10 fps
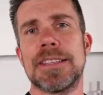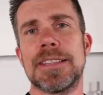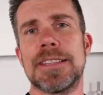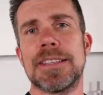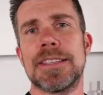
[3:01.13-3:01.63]

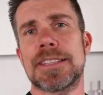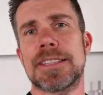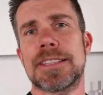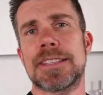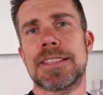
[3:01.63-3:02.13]
completed.
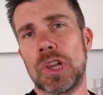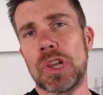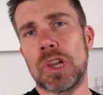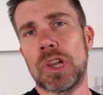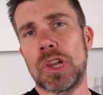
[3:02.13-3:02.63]

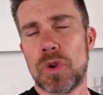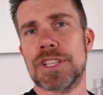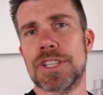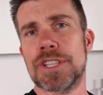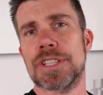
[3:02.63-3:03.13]
And this is
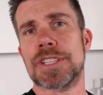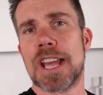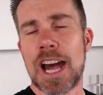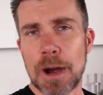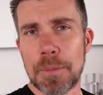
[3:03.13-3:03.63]
a
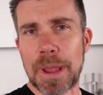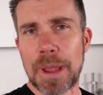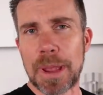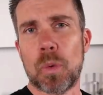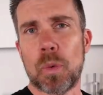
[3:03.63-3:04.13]
technique that
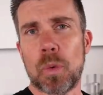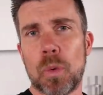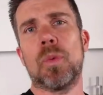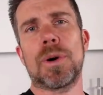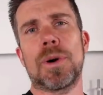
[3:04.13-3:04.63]
we'll
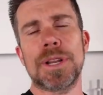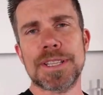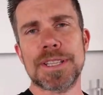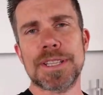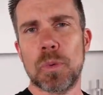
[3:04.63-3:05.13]
see
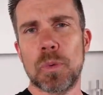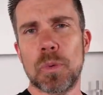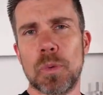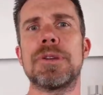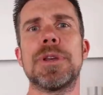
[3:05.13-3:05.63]
used
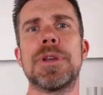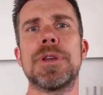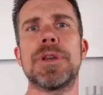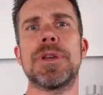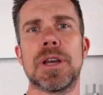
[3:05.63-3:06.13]

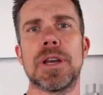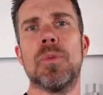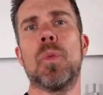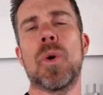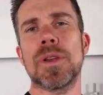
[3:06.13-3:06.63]
predominantly at the
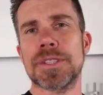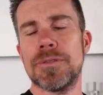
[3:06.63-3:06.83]
professional or